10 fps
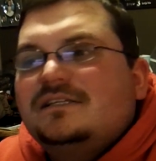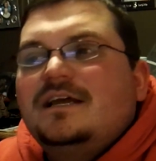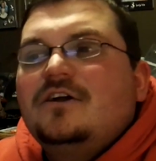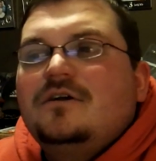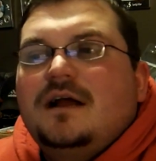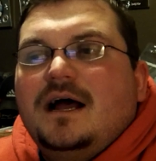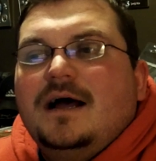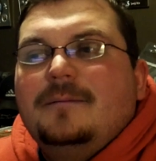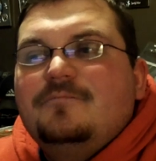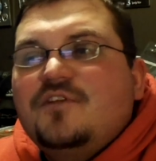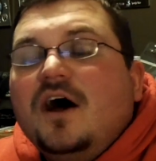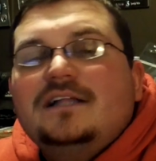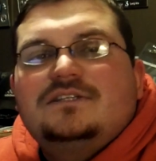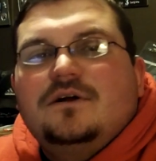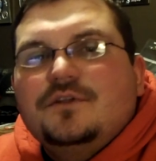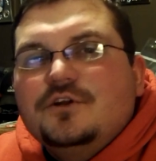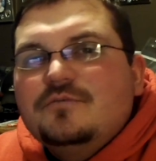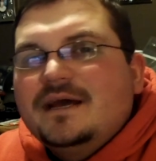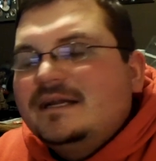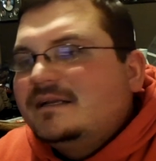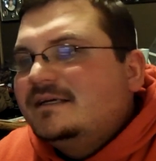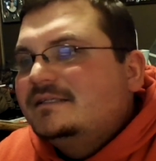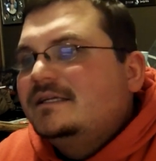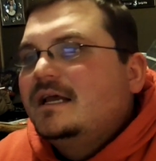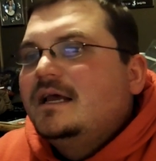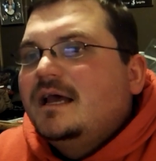their thoughts on the new ban list,